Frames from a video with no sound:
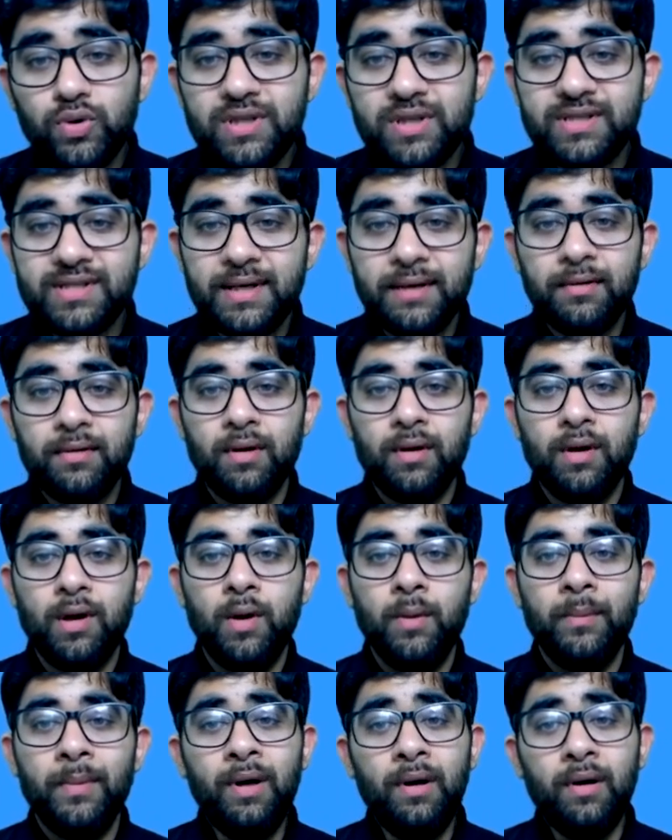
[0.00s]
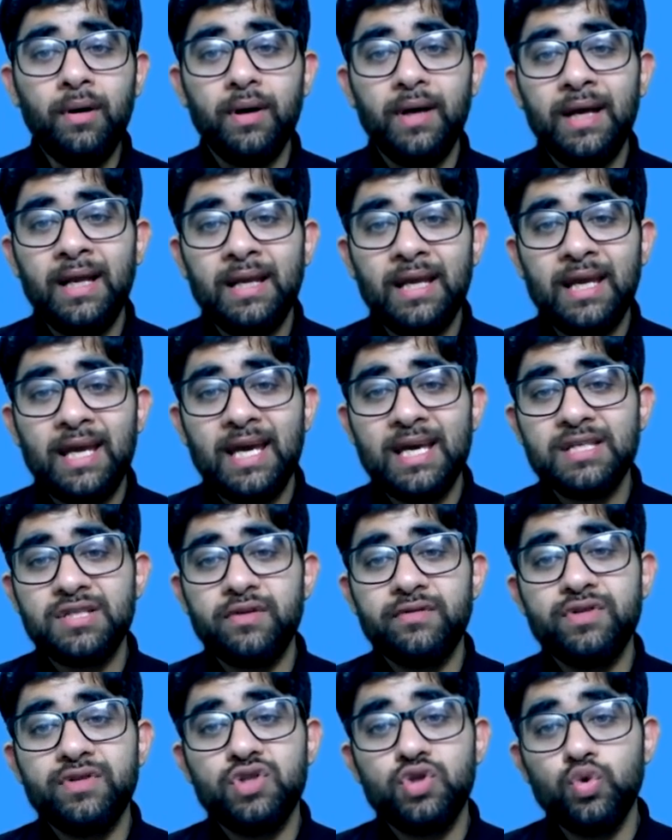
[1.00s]
central government in case
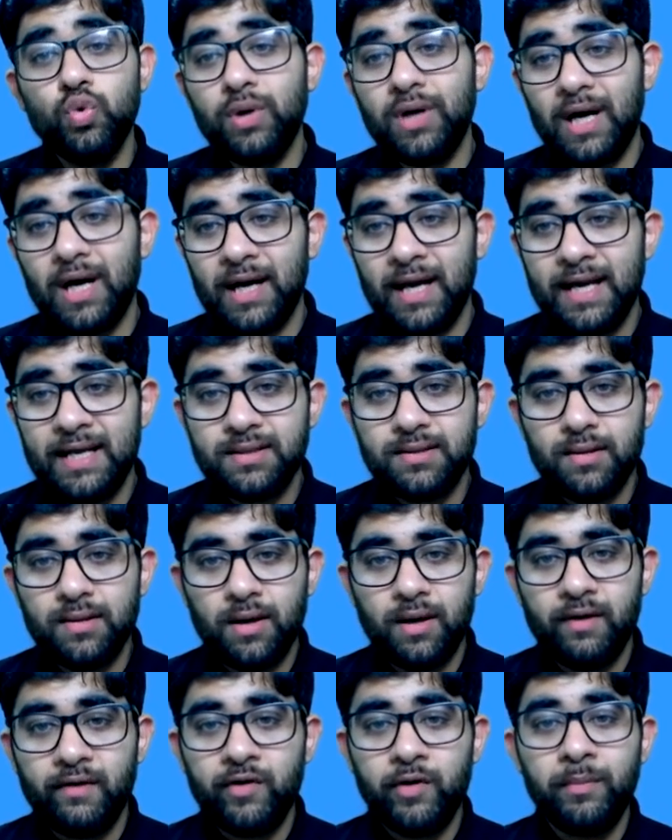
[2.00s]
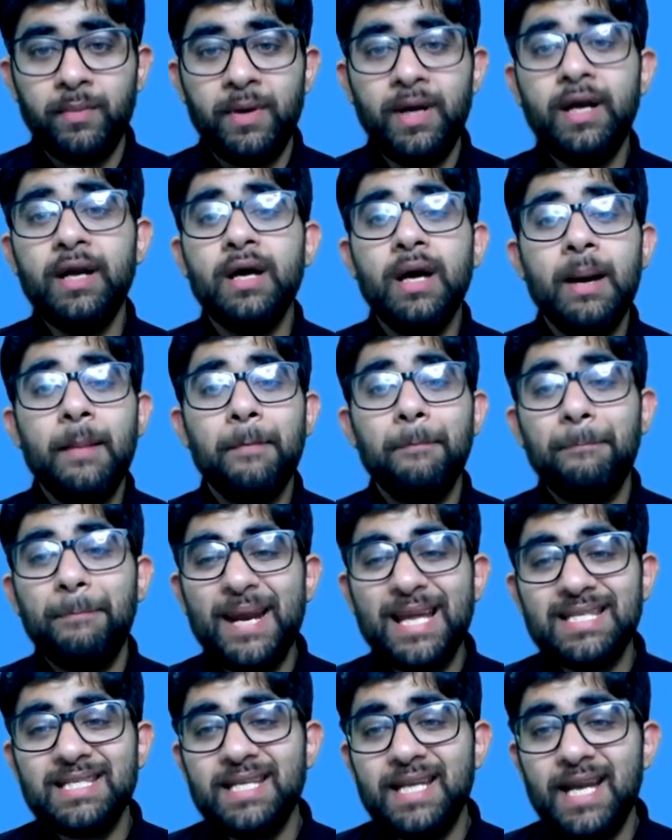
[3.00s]
of suit against the government,
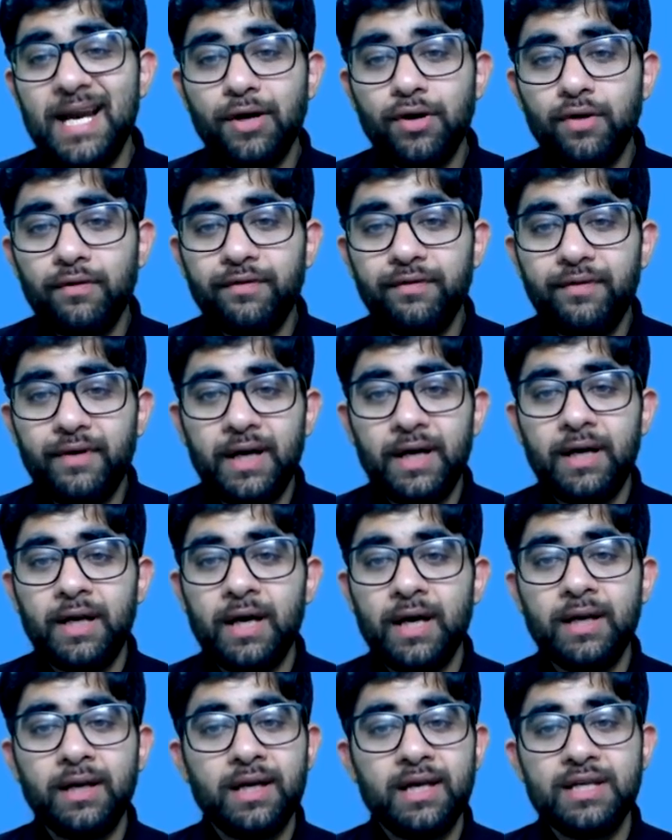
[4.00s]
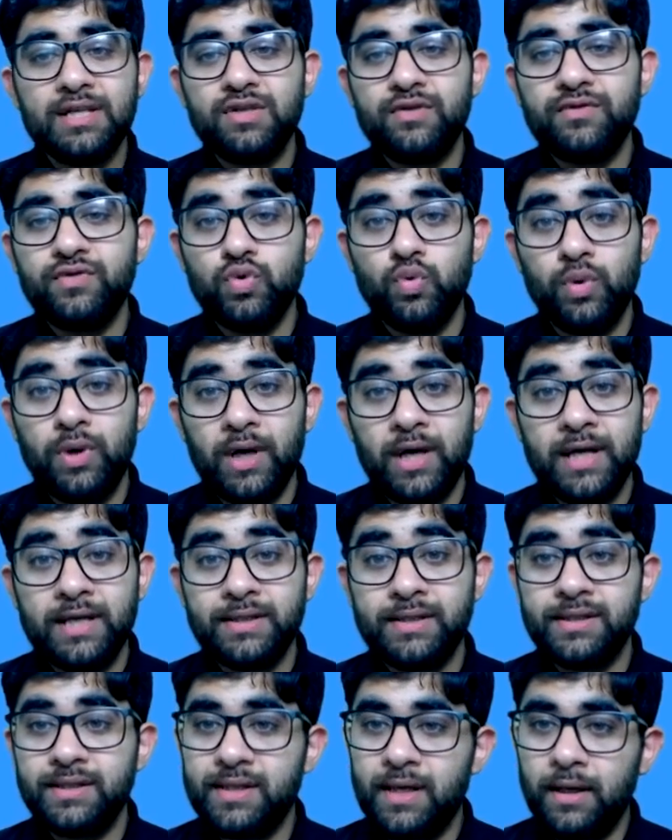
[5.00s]
President of India in case of suit against
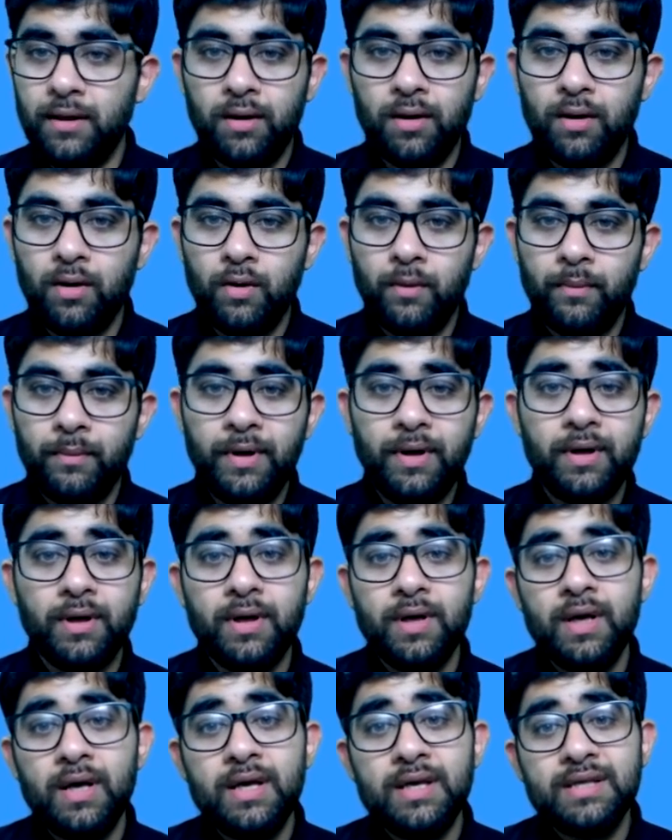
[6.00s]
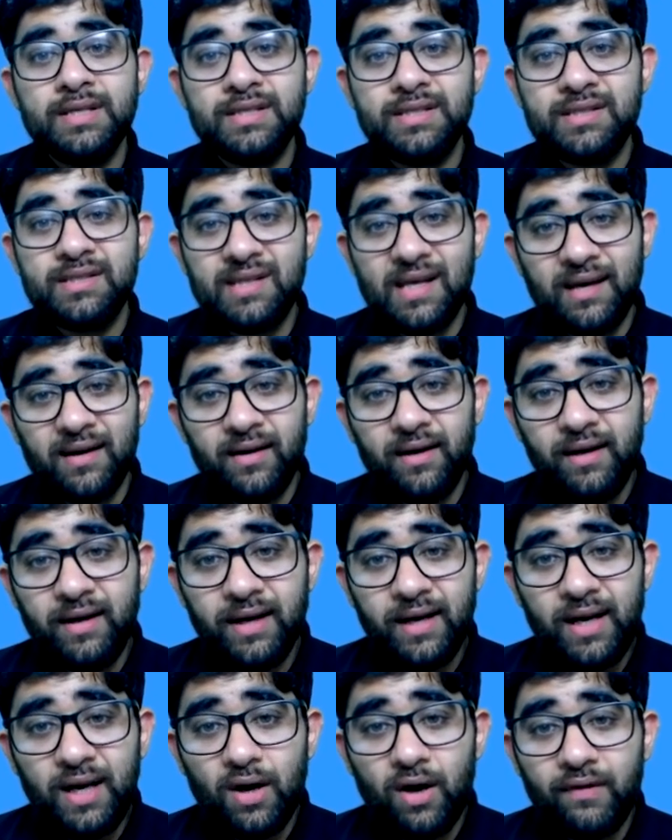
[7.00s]
the central government,
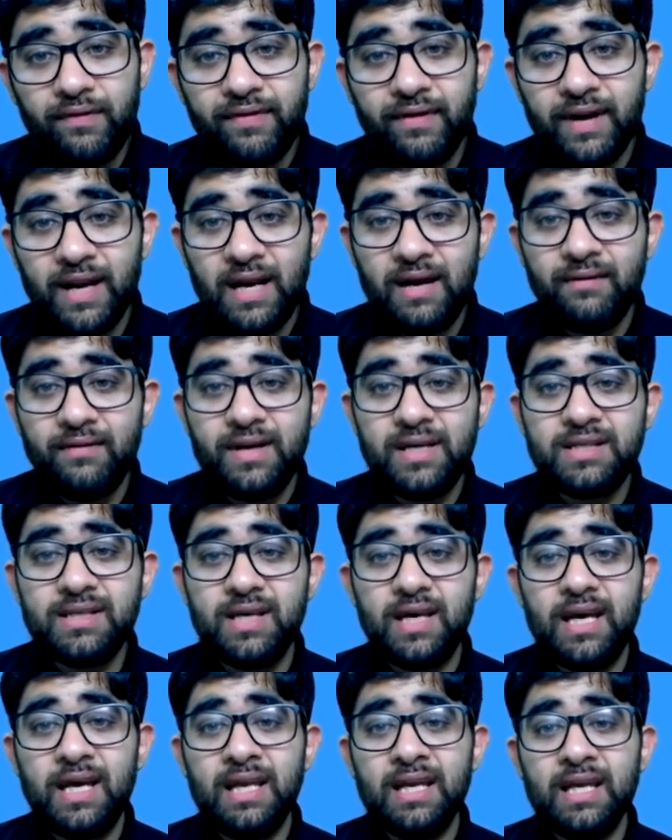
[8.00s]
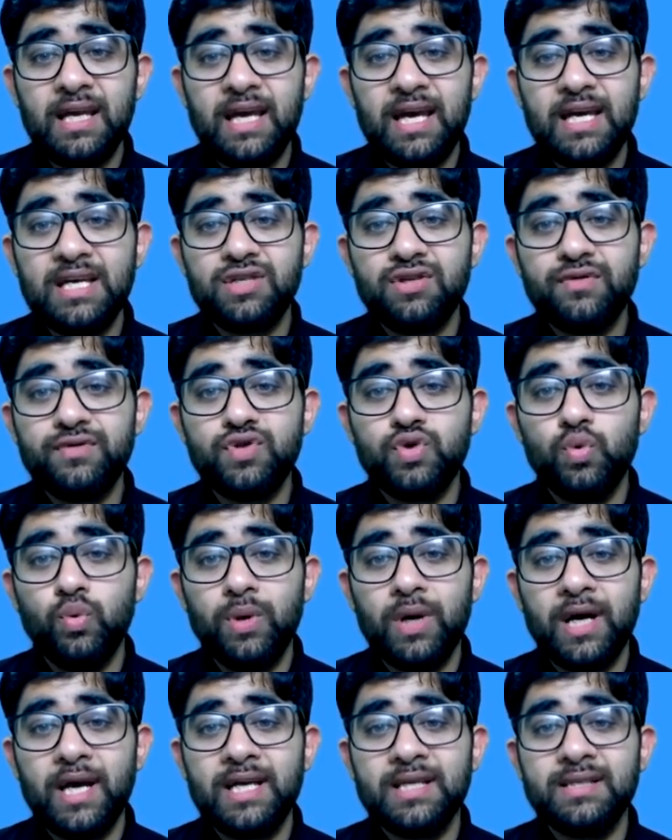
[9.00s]
Secretary of Railways in case of suit
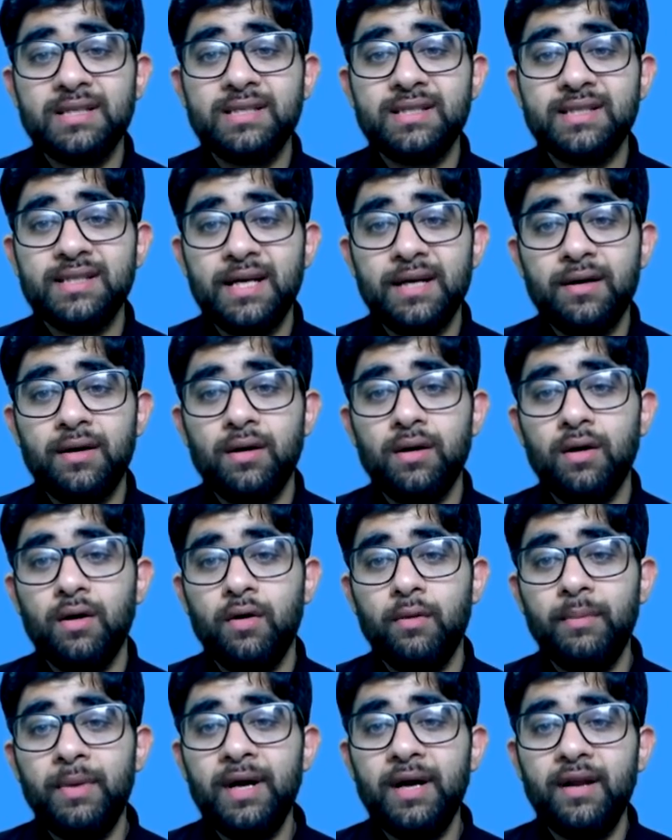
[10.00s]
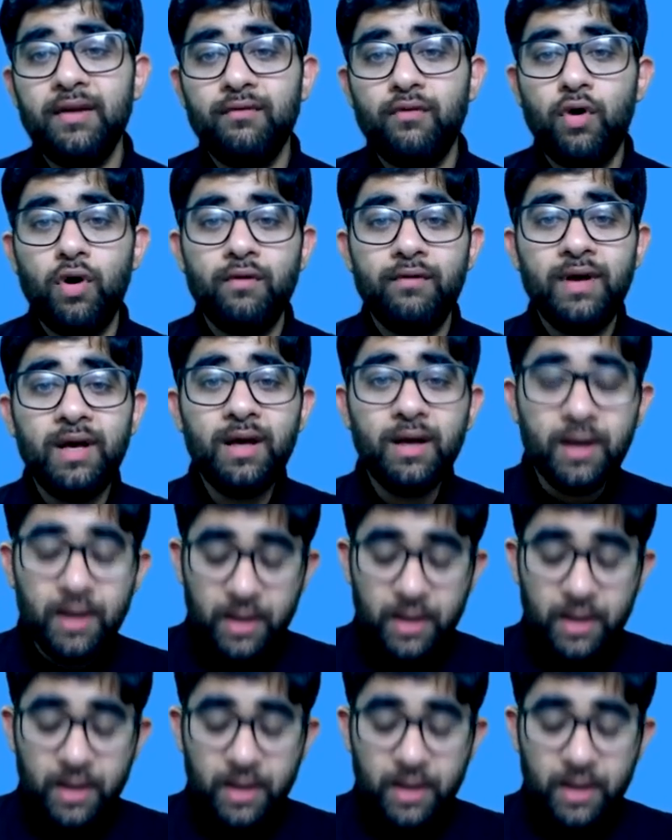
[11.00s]
against the central government involving